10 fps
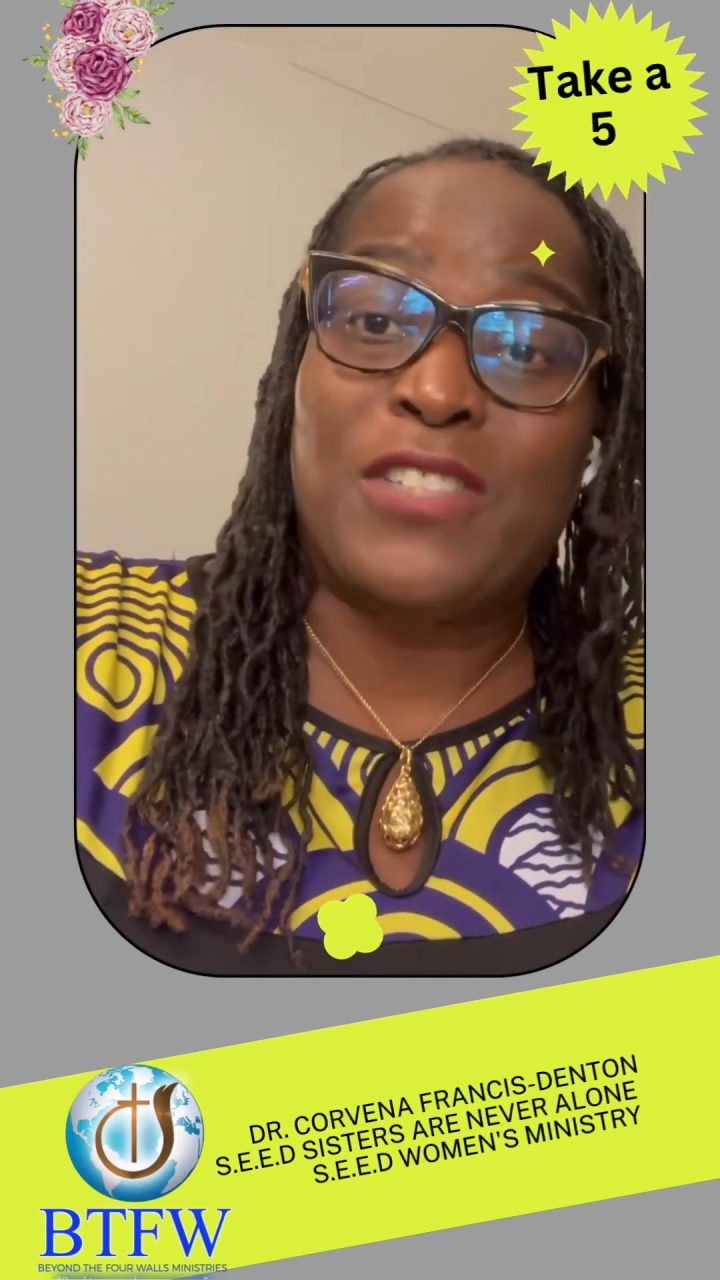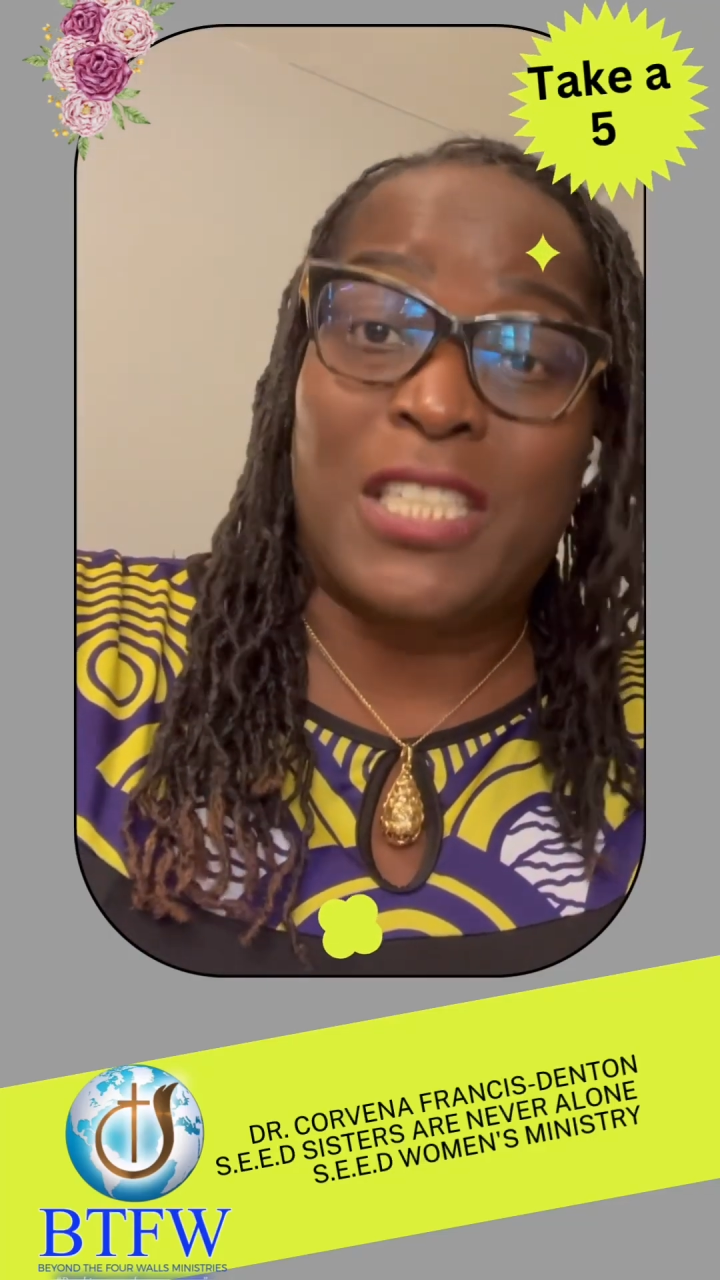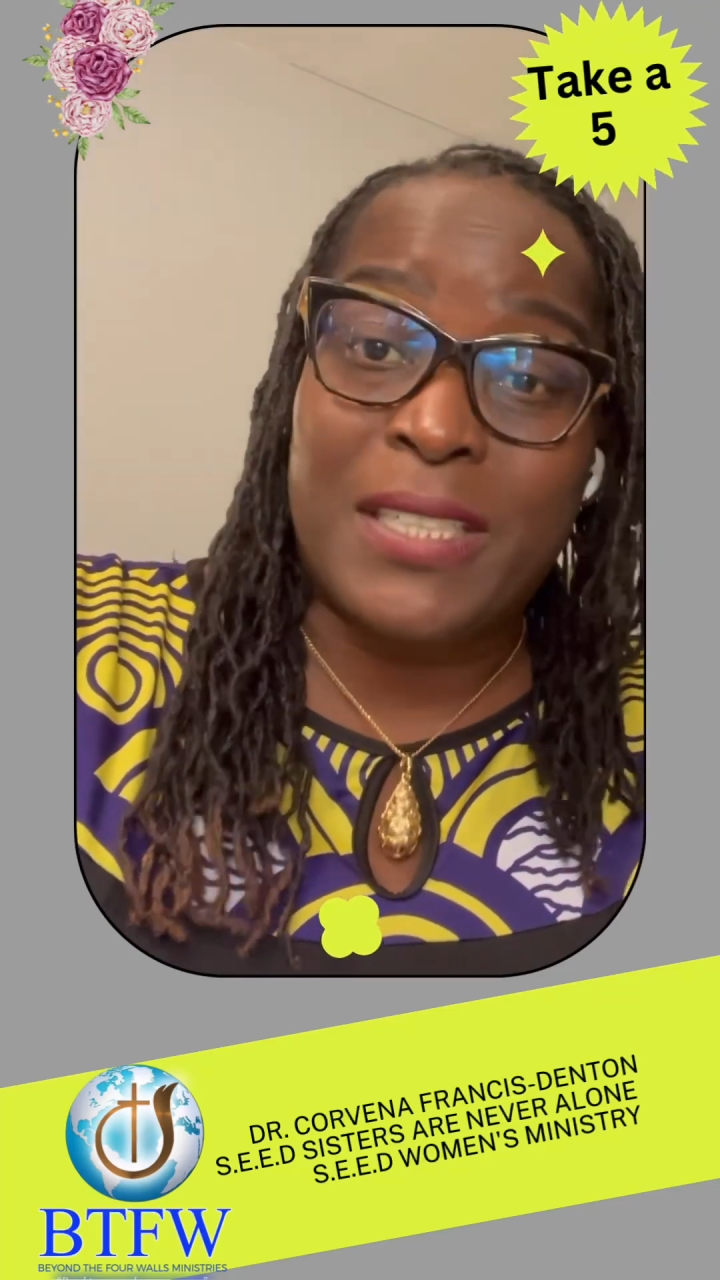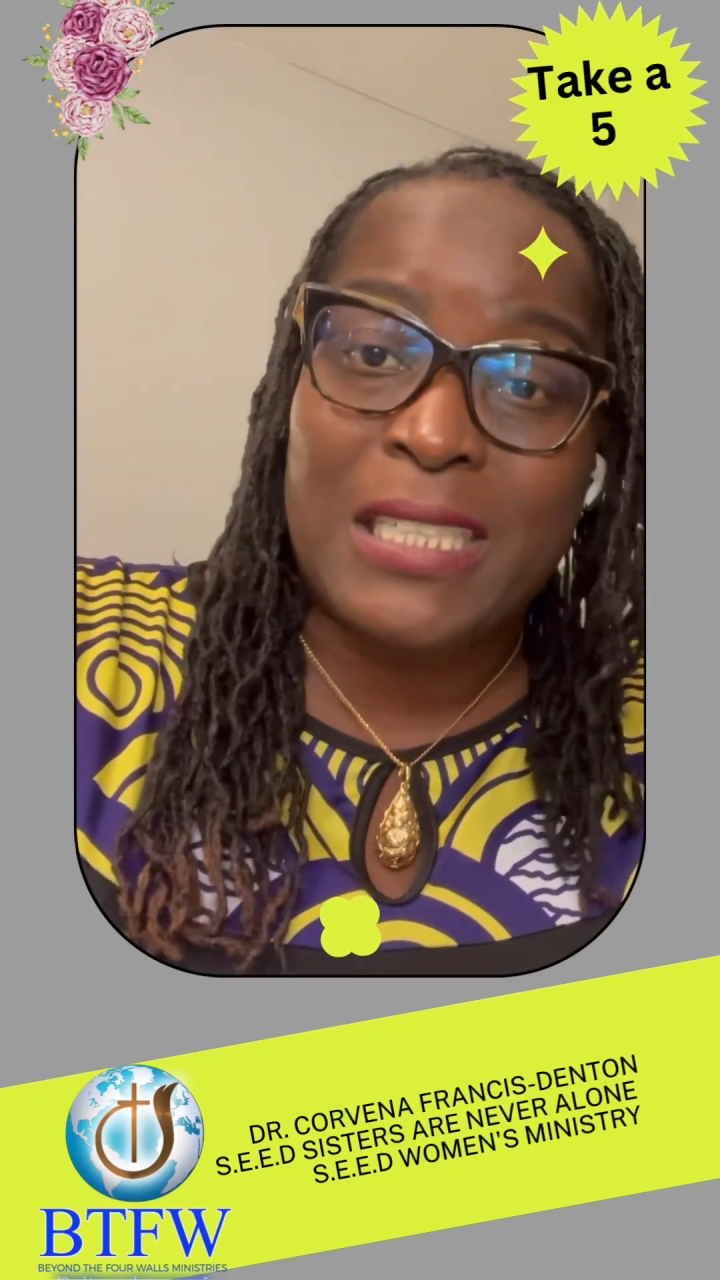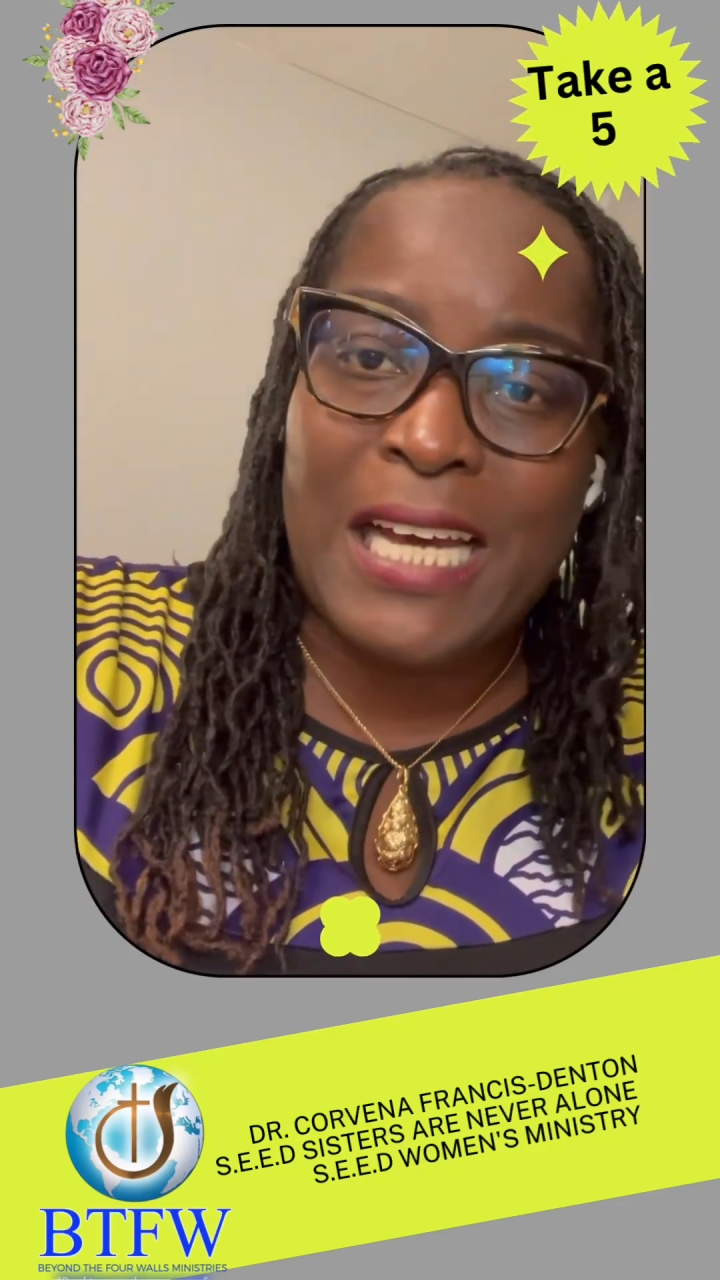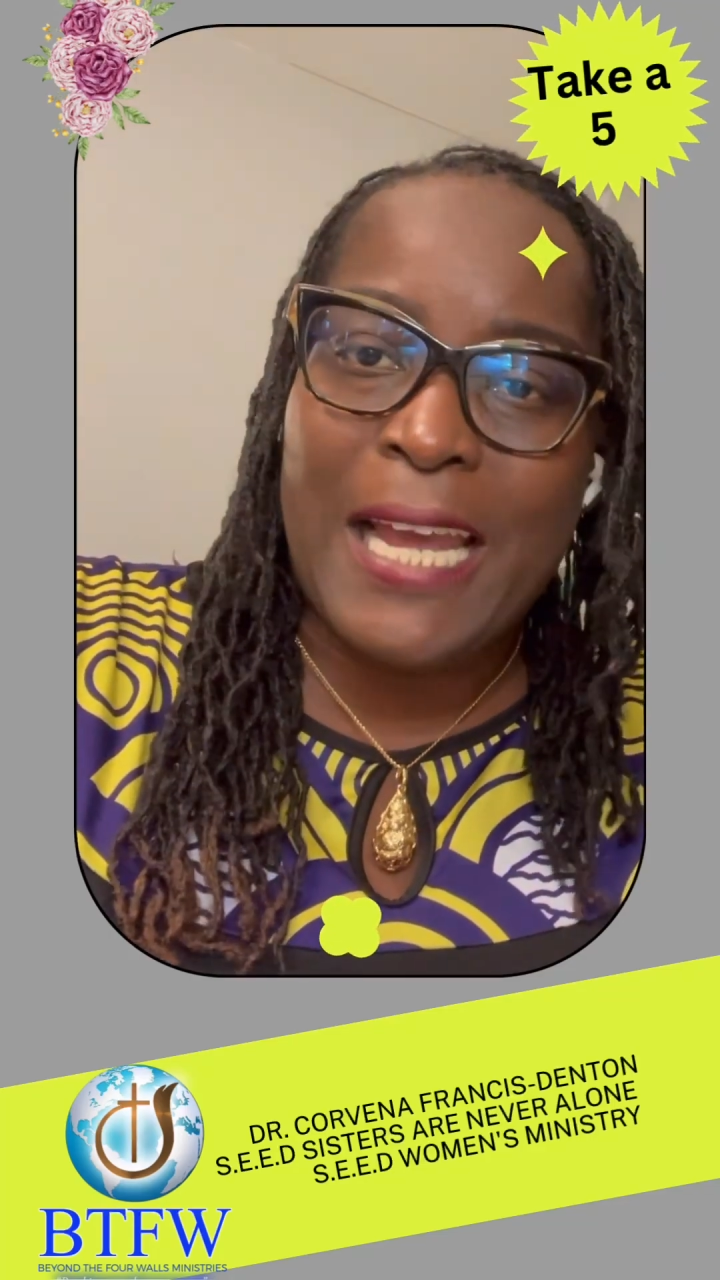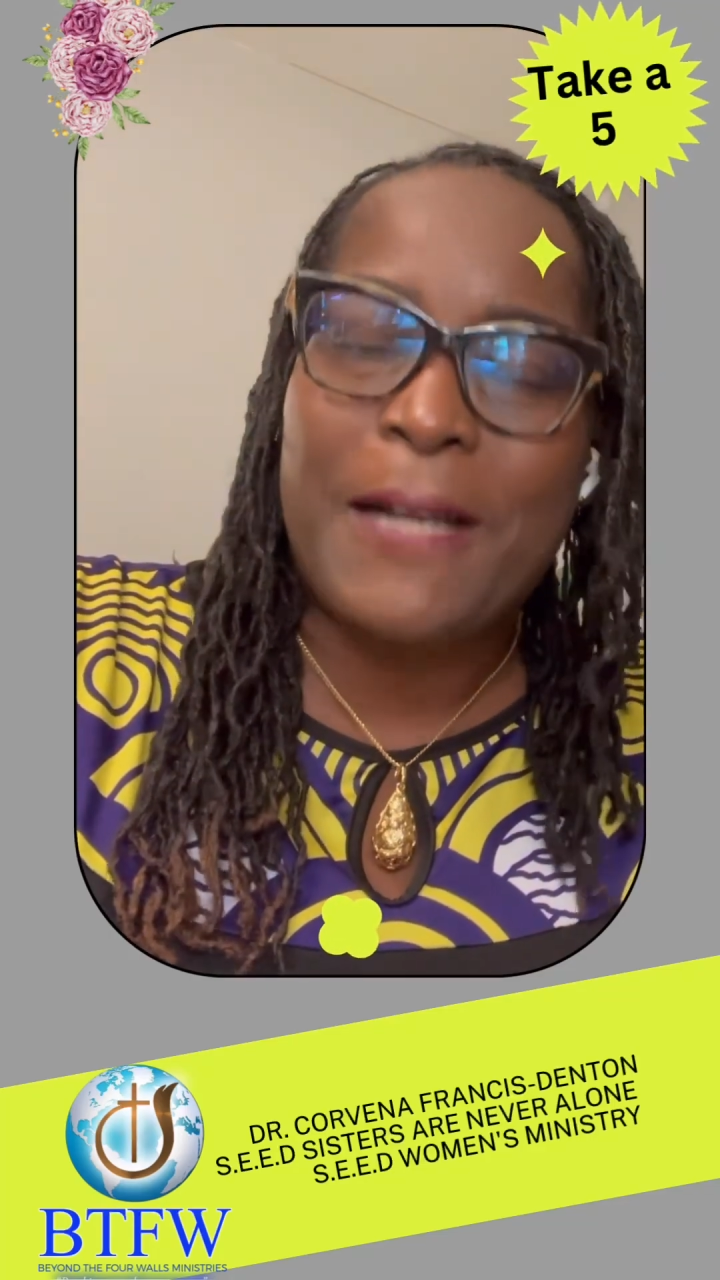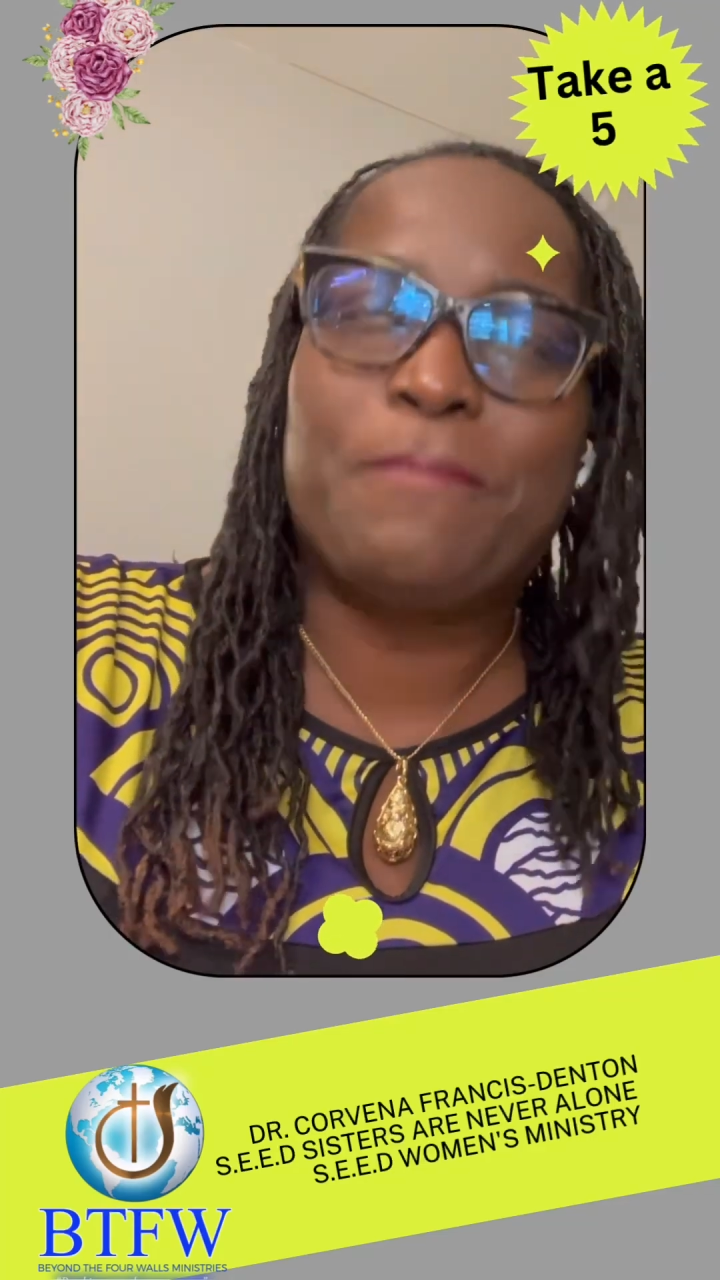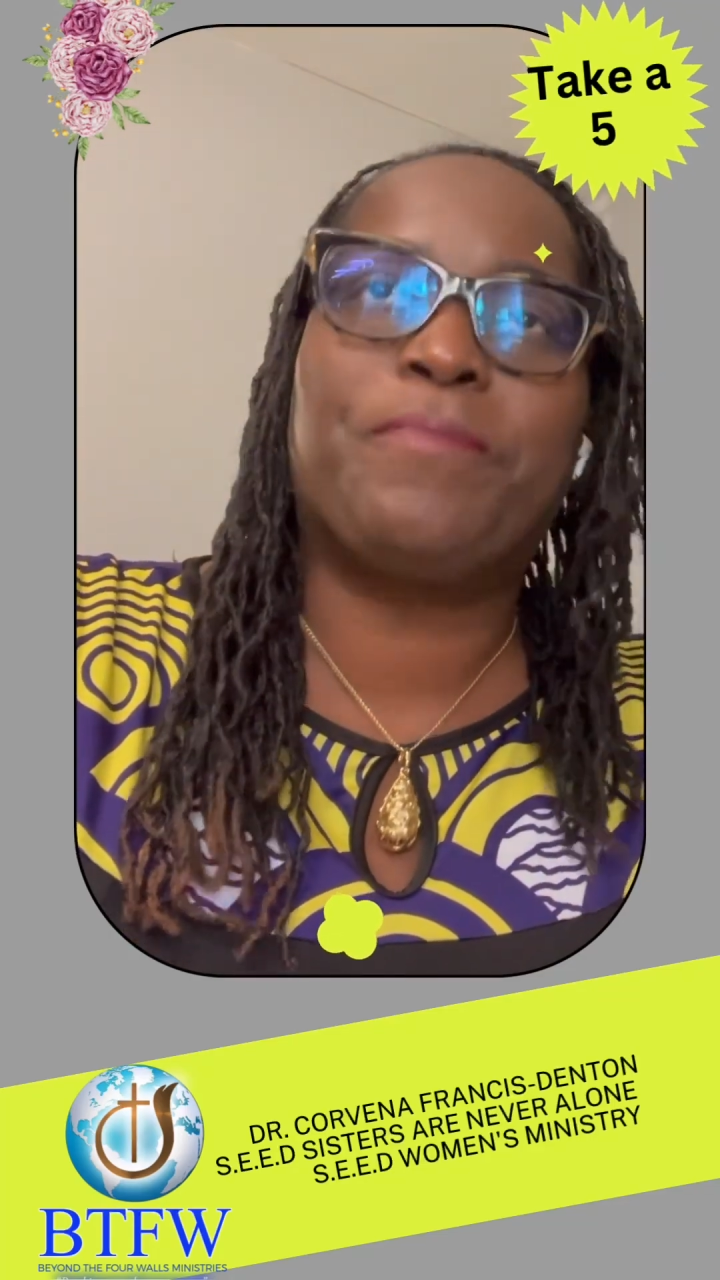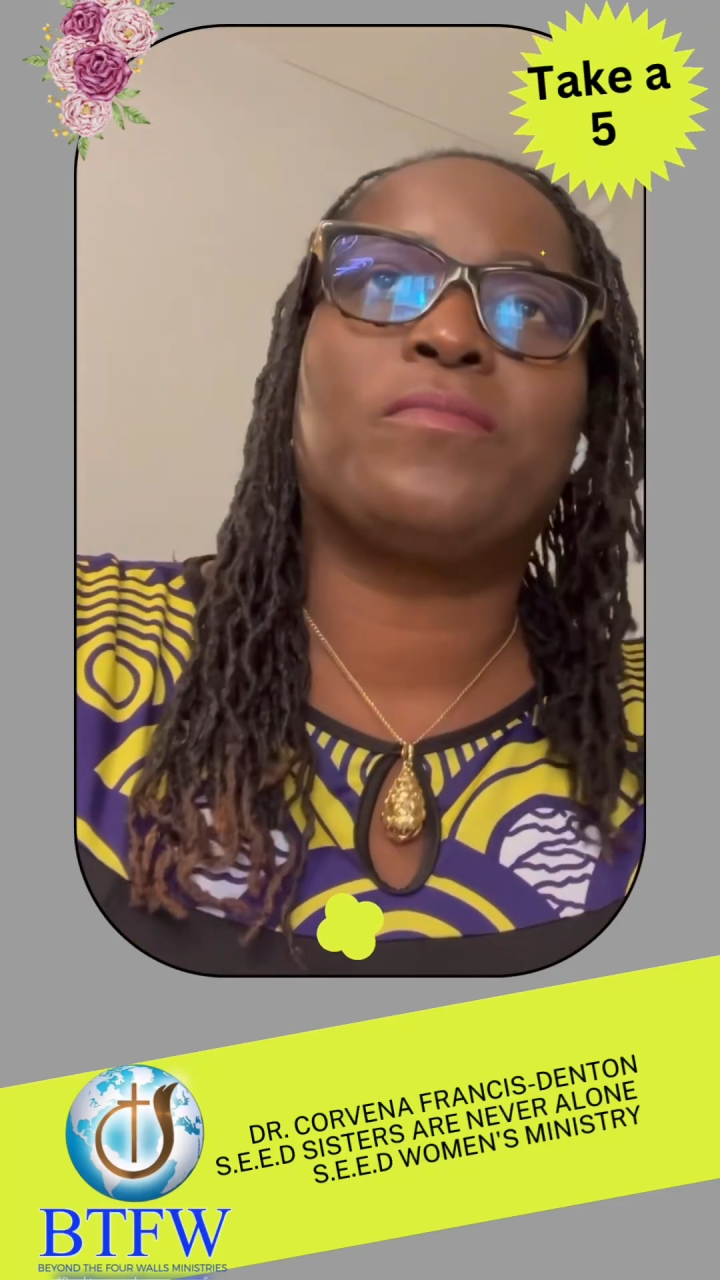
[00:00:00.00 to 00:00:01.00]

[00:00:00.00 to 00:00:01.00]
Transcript: to look like?